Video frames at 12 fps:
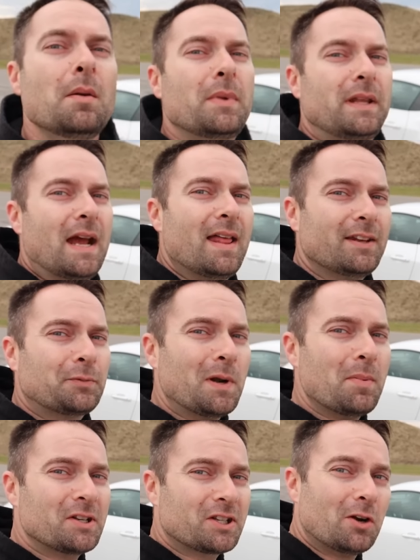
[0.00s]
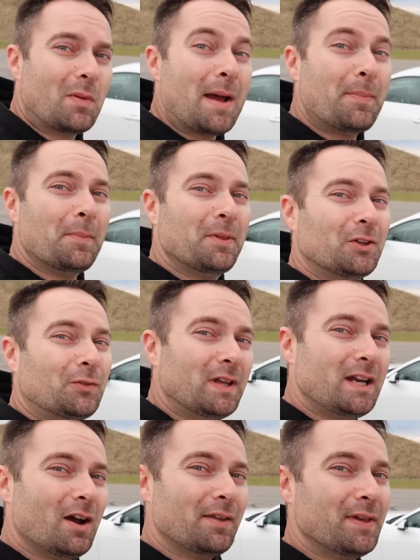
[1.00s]
But yeah, that's pretty much gonna wrap up this
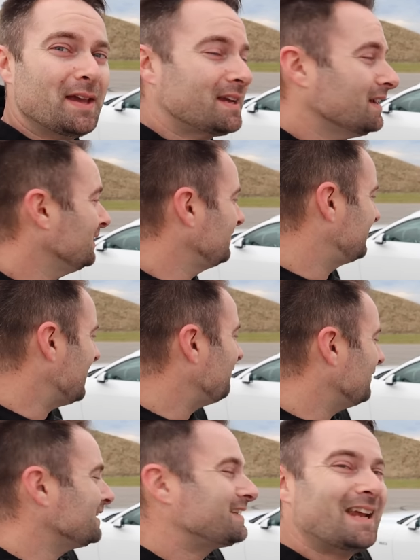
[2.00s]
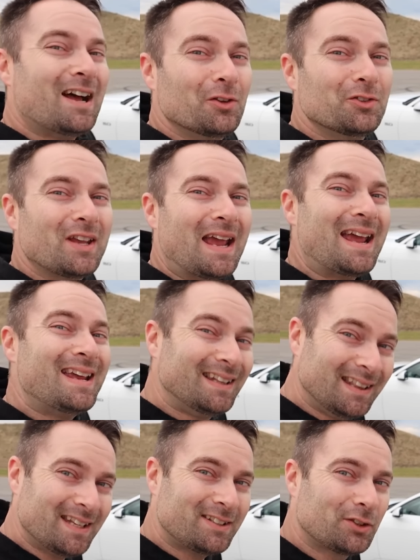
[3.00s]
video. I think it definitely sounds a
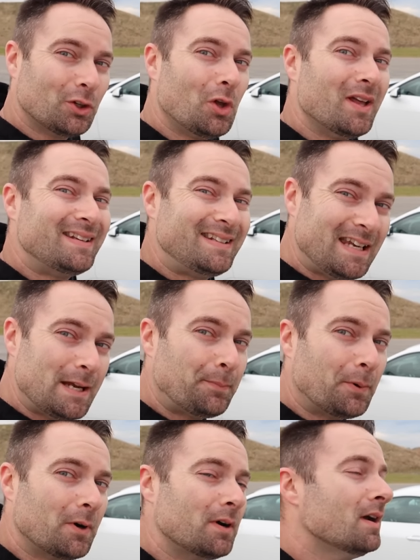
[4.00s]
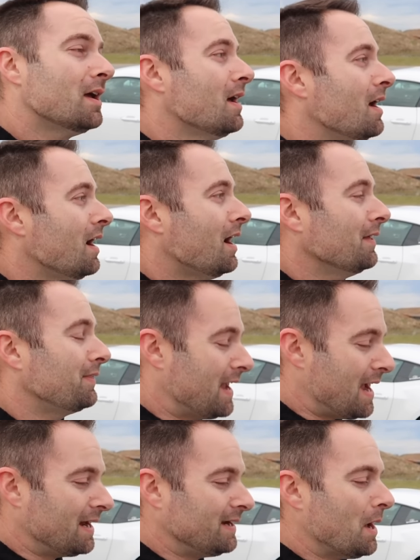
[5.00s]
little deeper uh,
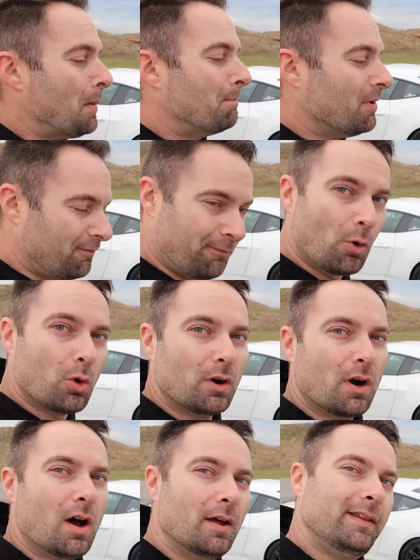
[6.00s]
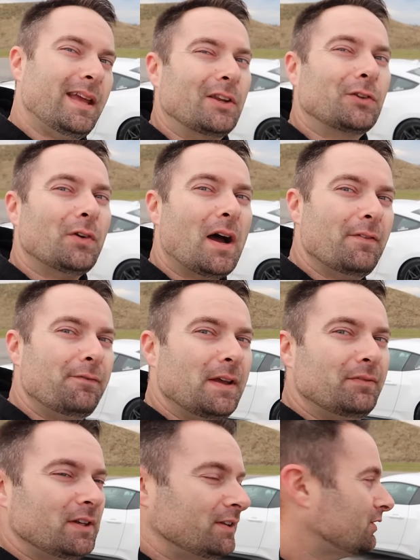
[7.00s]
than before on the S550.